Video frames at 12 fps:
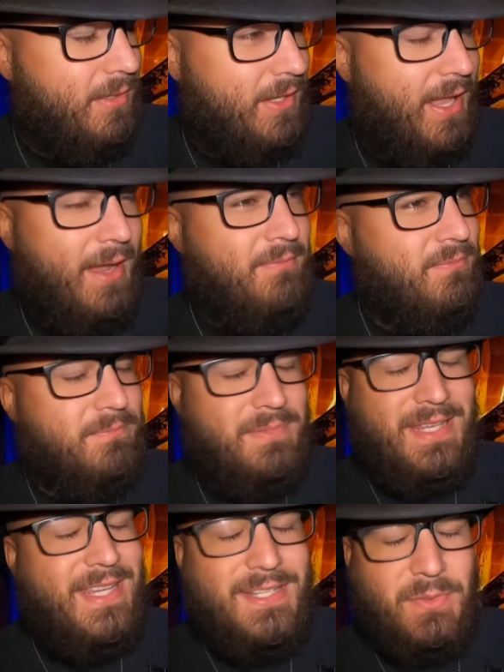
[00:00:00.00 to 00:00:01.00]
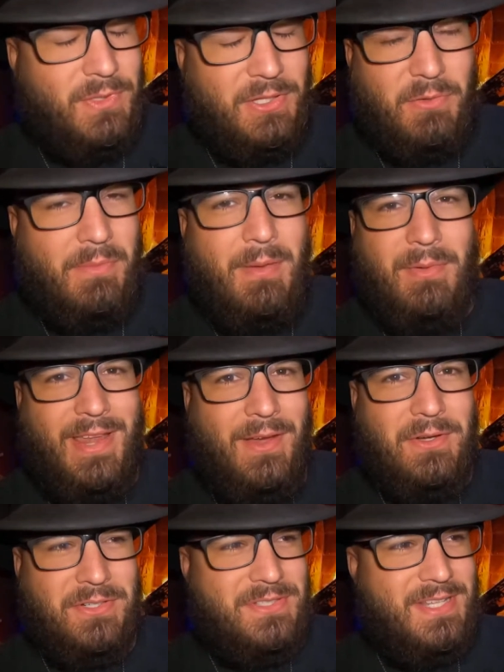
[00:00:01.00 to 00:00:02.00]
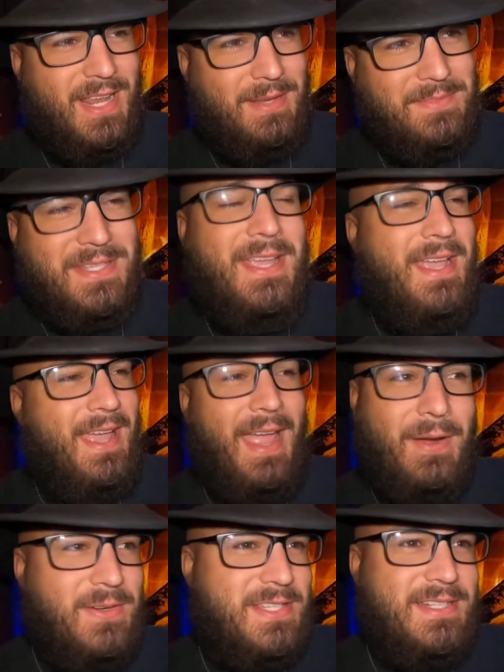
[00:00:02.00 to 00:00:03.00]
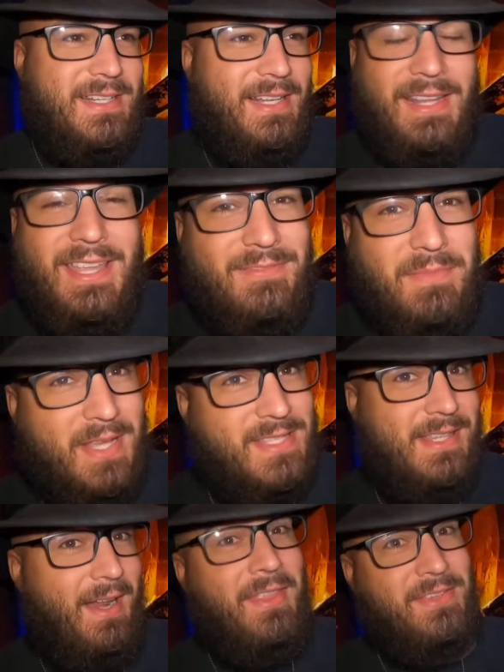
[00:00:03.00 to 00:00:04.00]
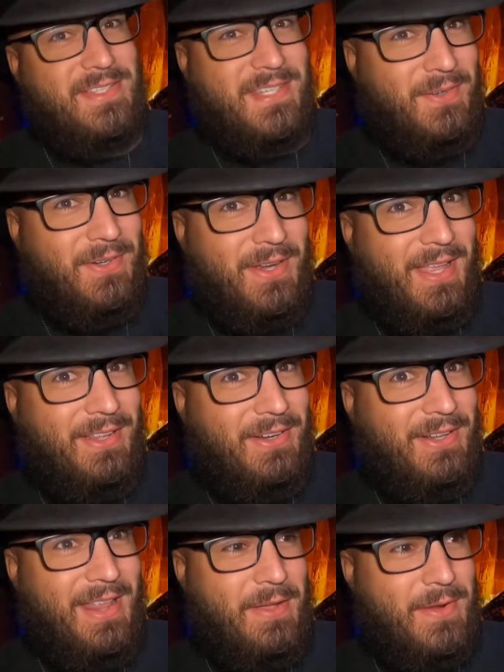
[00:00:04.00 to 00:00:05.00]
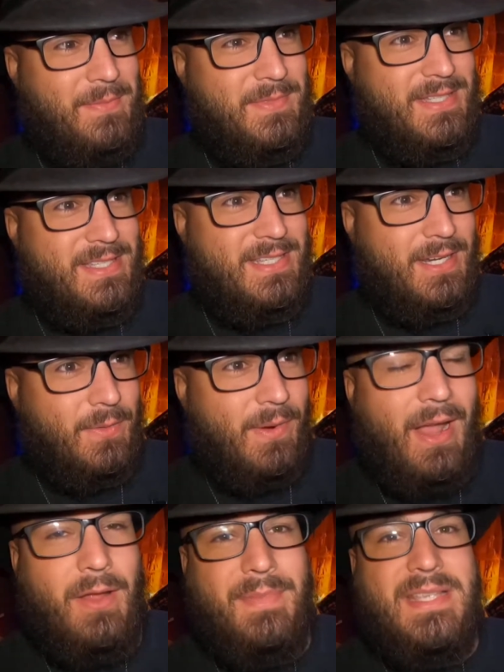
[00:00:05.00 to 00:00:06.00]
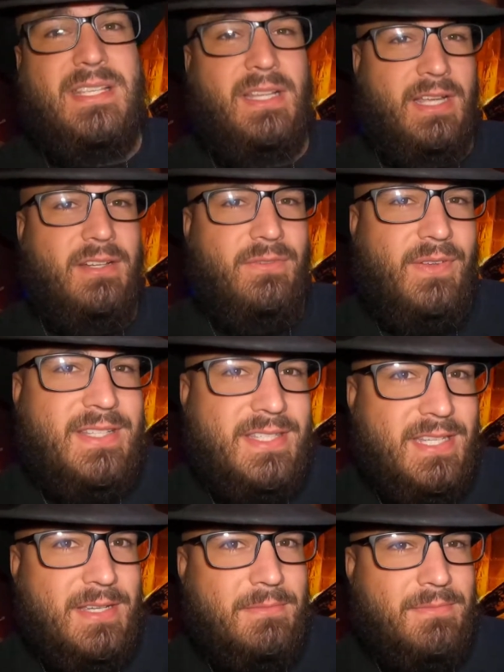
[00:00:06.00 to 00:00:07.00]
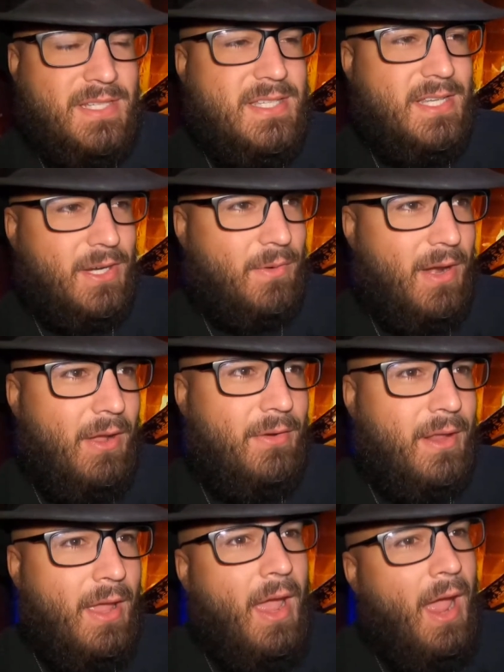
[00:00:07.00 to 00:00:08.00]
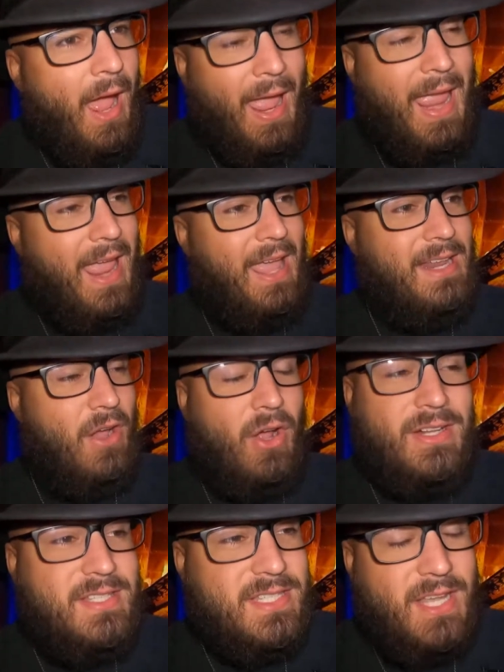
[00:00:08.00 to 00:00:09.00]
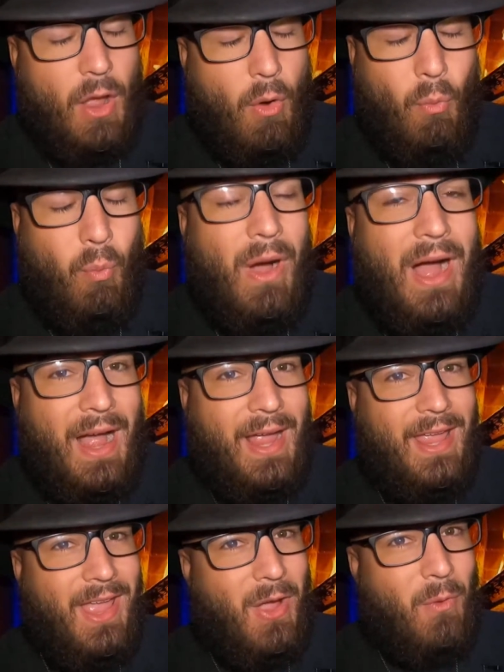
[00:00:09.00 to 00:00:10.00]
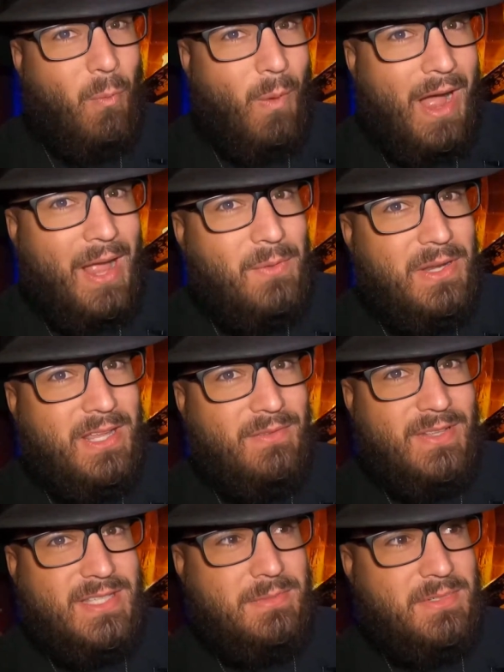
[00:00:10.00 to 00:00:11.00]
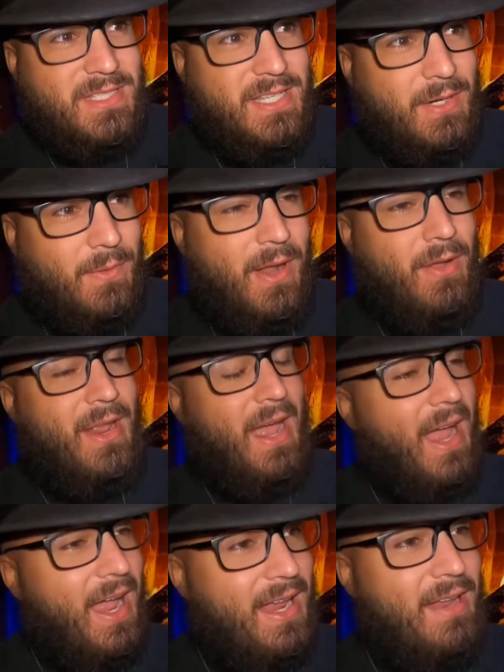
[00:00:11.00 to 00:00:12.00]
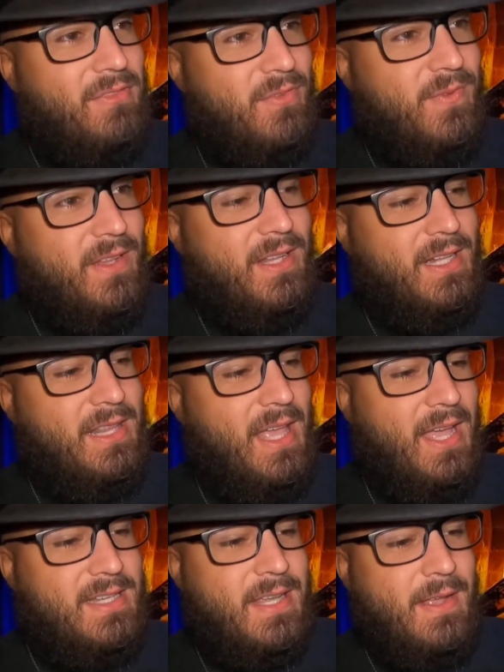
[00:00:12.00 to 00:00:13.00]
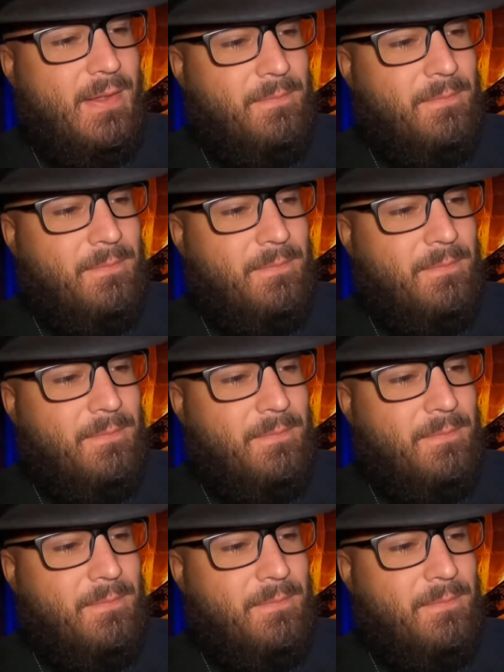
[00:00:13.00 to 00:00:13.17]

okay, I need to really remember characters' names. Harrison didn't leave because the other serial killer allowed him to stick around, basically convinced him to stick around. And honestly, why? Why would he convince him to stick around? I have the feeling that